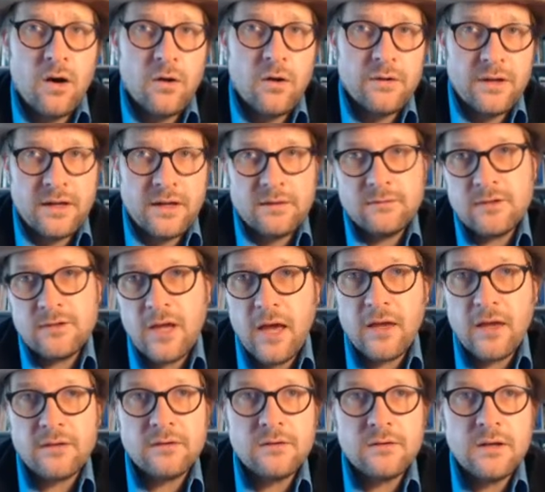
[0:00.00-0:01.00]
called a
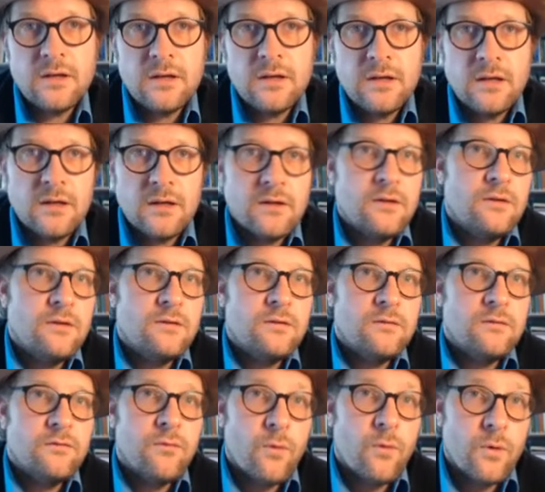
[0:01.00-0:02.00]
test,
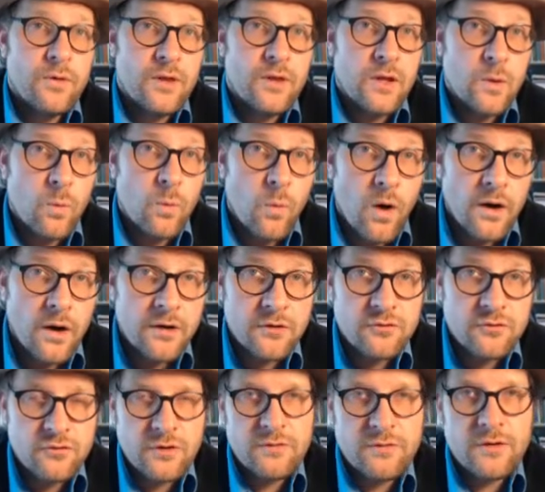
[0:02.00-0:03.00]
is for the
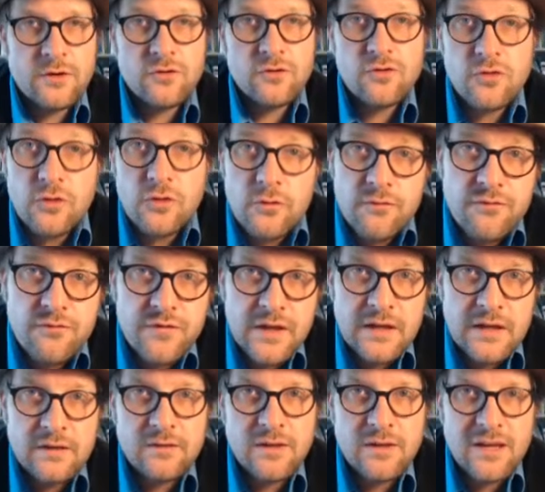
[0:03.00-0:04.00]
water-driven tube
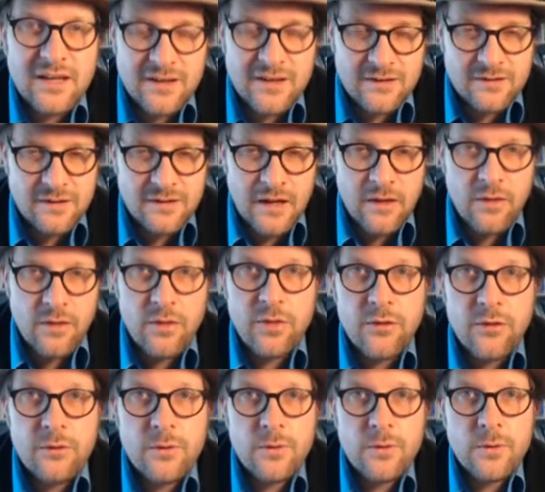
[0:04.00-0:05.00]
feet that extend
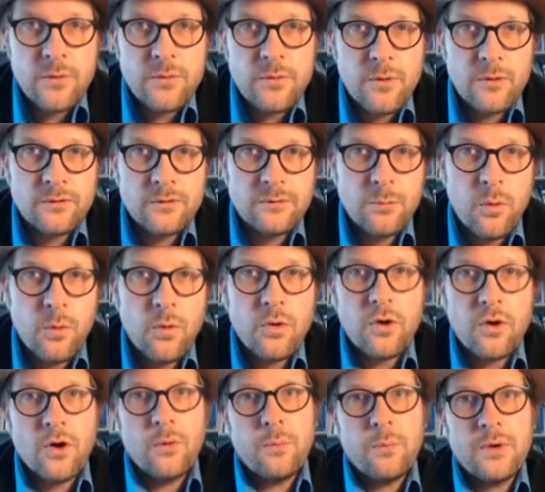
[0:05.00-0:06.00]
through those
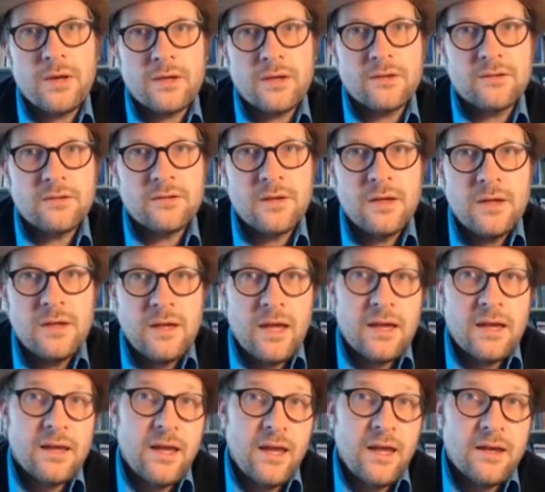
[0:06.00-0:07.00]
pore openings
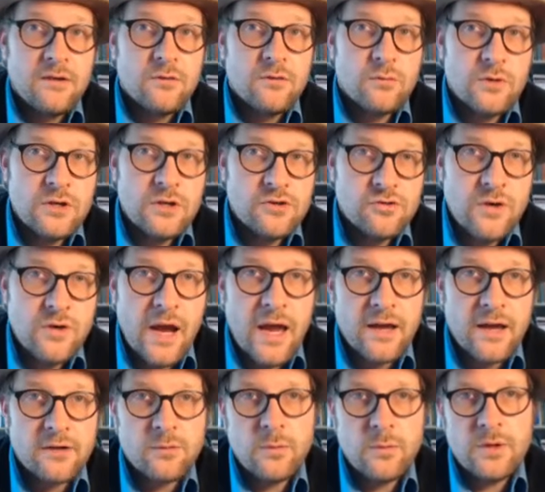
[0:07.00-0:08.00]
and can
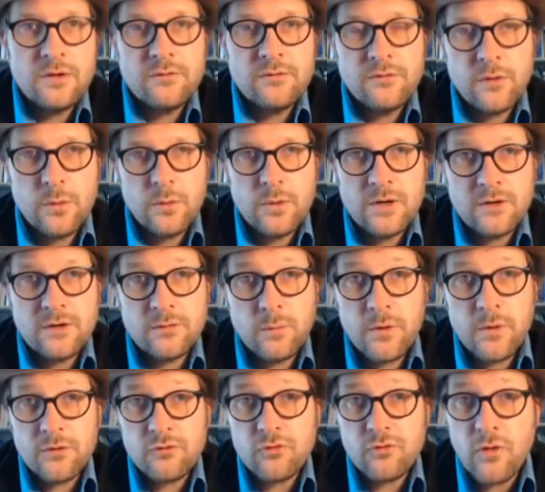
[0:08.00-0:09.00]
retract when fluid is
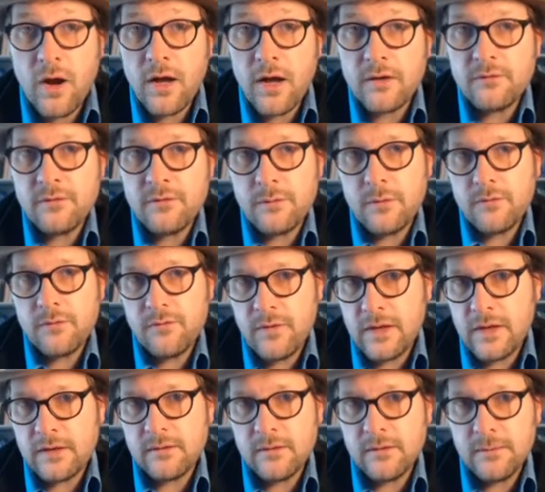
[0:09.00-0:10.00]
withdrawn from the
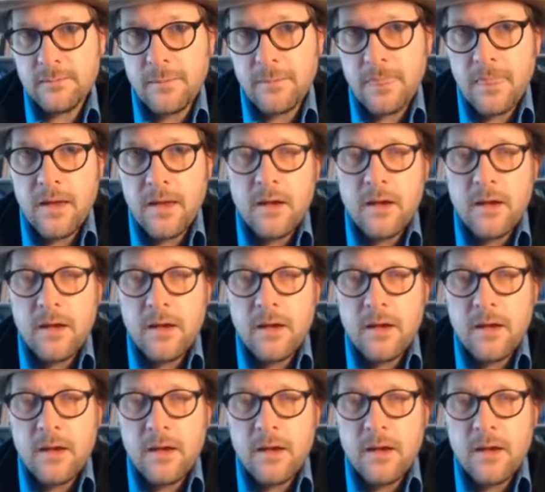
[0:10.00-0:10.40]
feet,